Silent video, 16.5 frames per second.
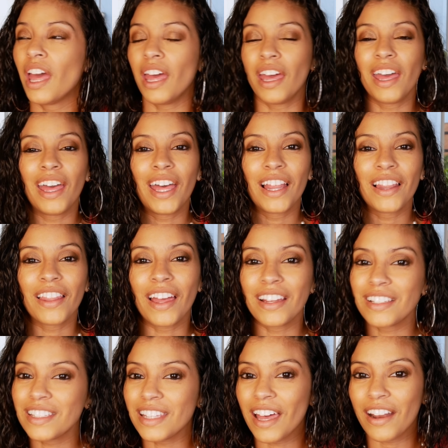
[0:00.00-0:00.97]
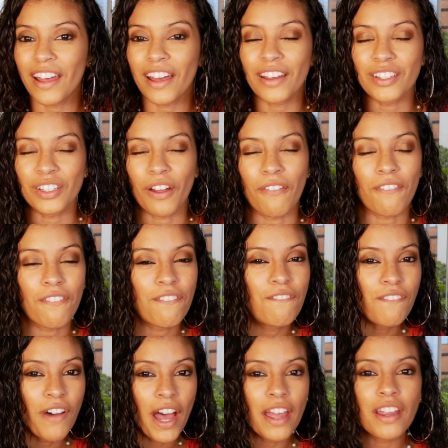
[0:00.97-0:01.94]
it lights that ass on
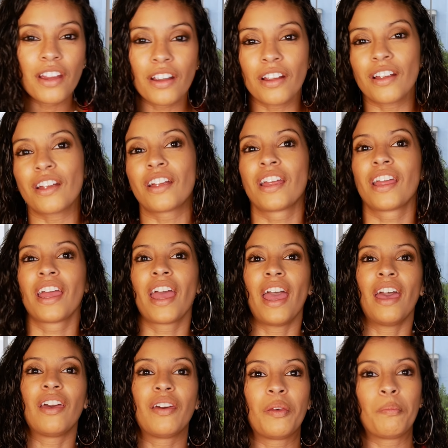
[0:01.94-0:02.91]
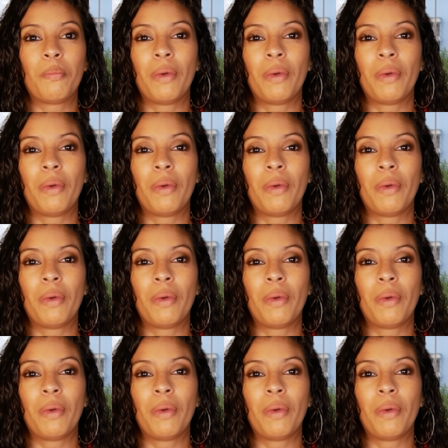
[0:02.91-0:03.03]
fire, and